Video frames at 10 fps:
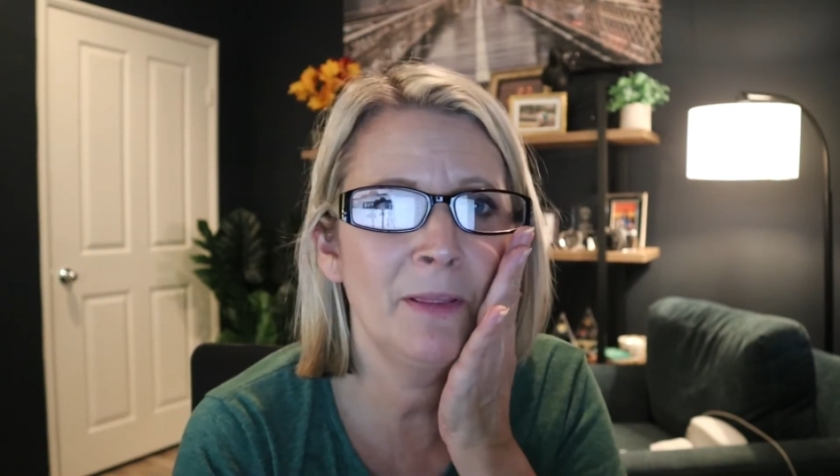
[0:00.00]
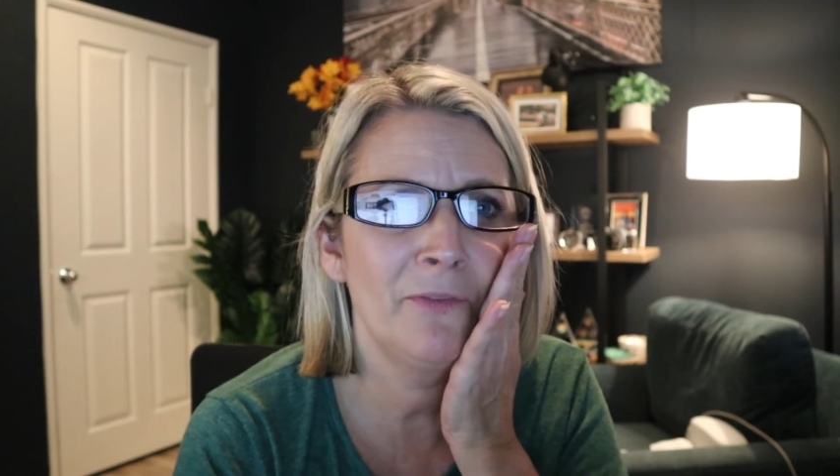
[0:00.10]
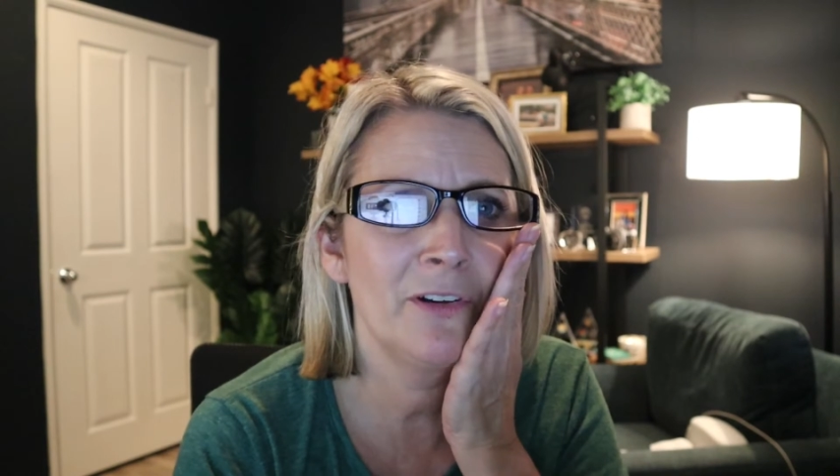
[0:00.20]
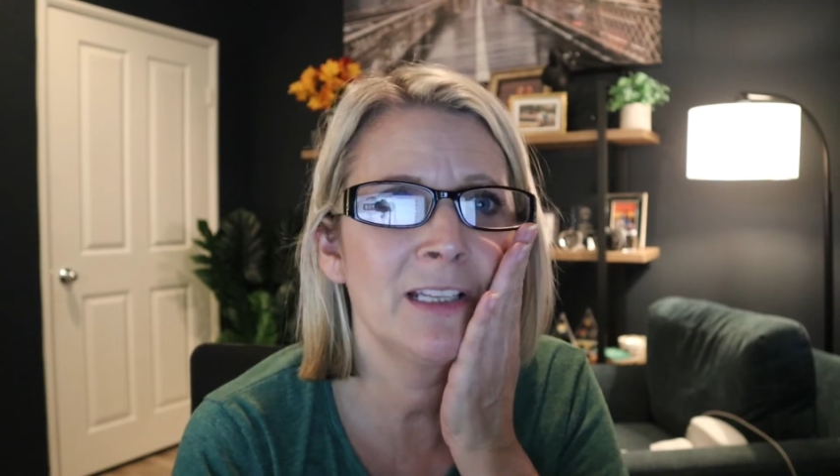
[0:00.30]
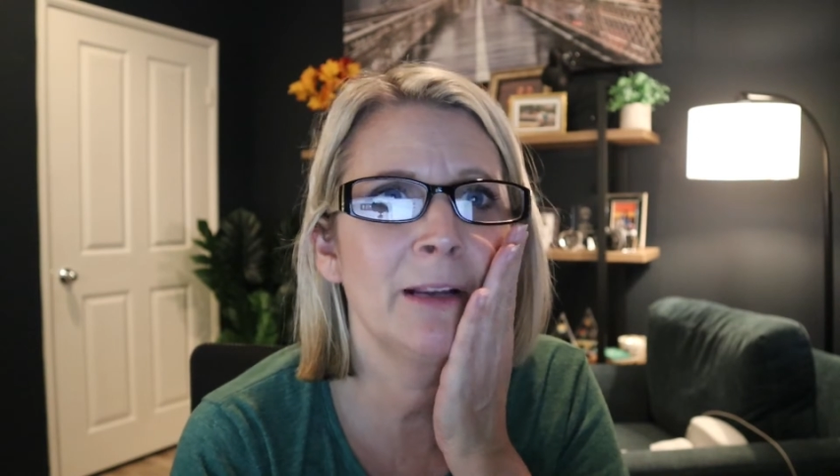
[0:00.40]
be the
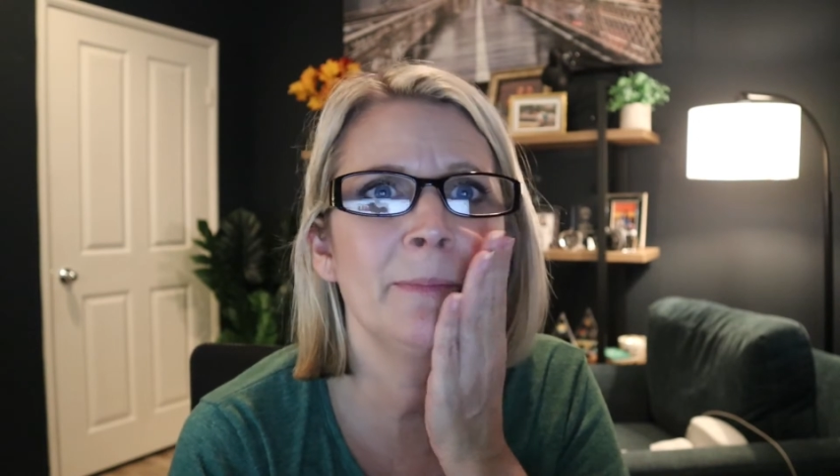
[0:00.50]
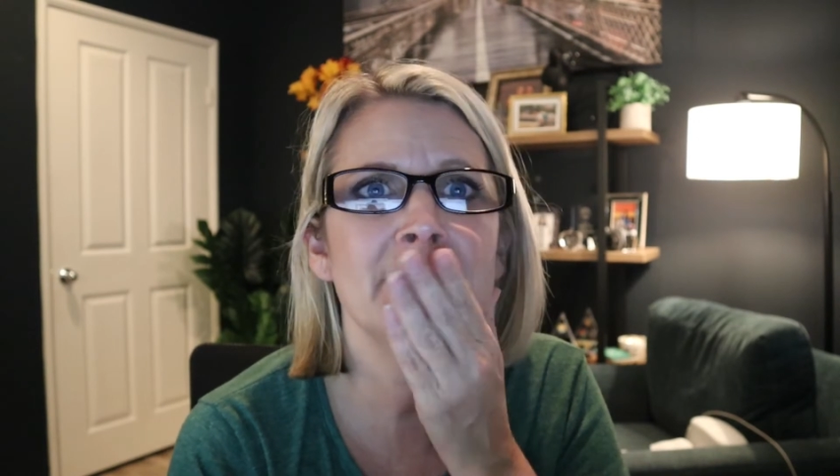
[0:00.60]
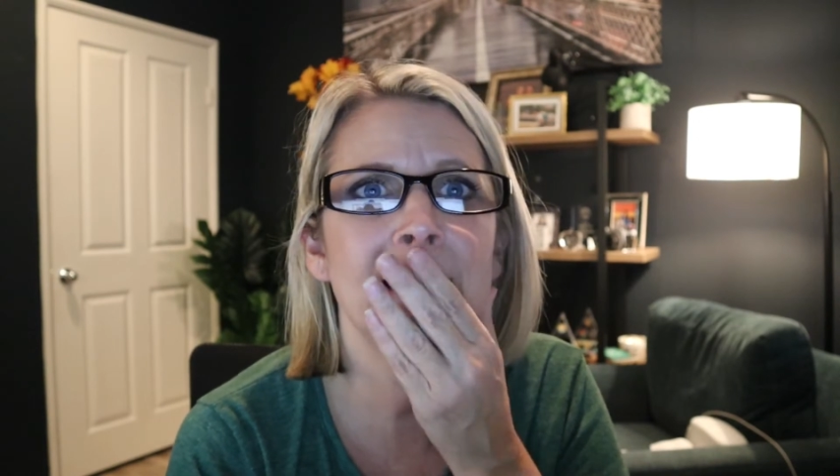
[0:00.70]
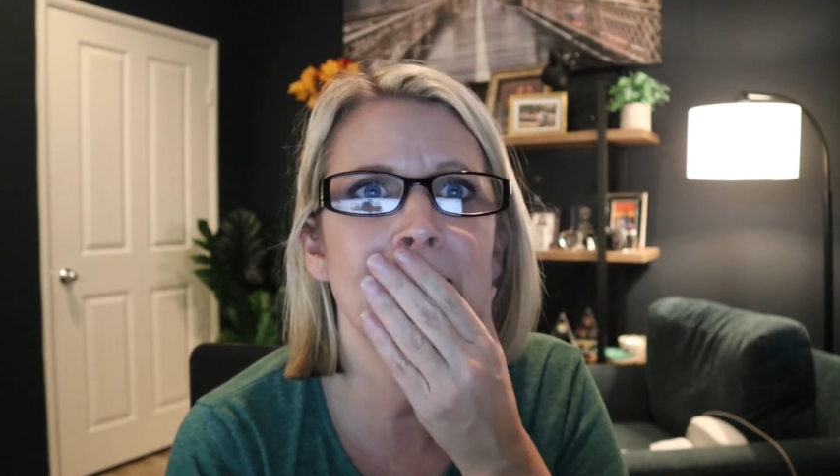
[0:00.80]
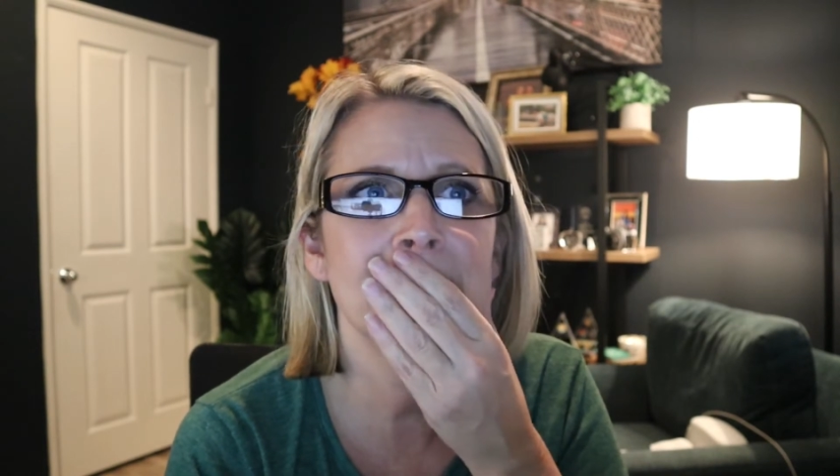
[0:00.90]
first thing I'm gonna
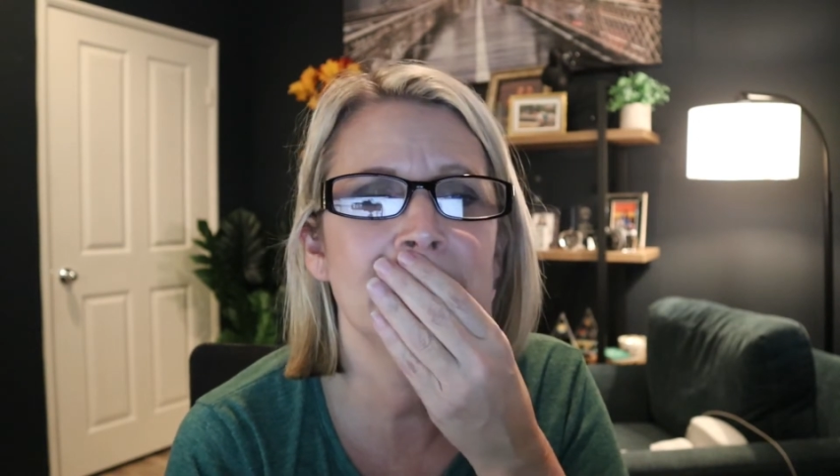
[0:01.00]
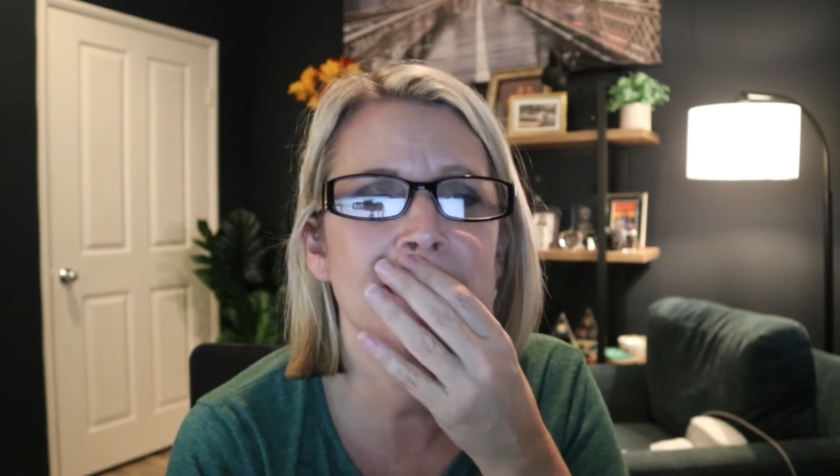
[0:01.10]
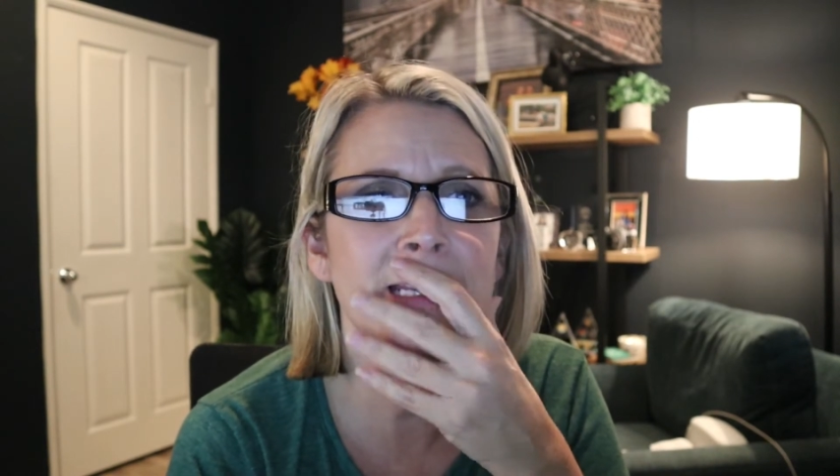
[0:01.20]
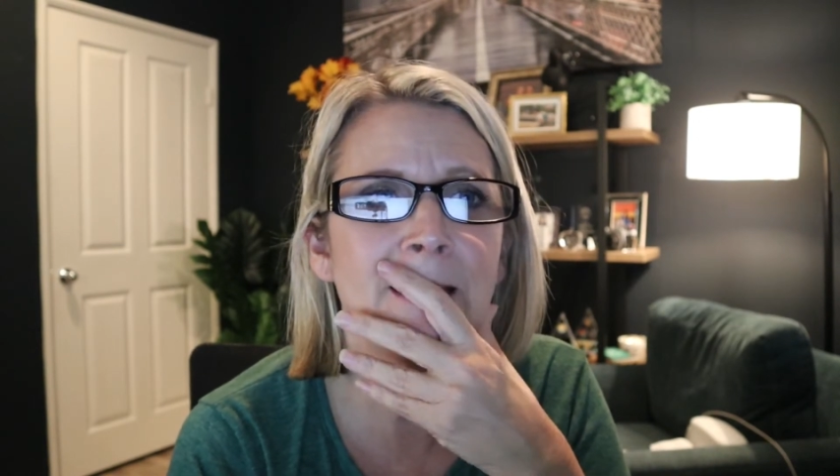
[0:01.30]
say is it's,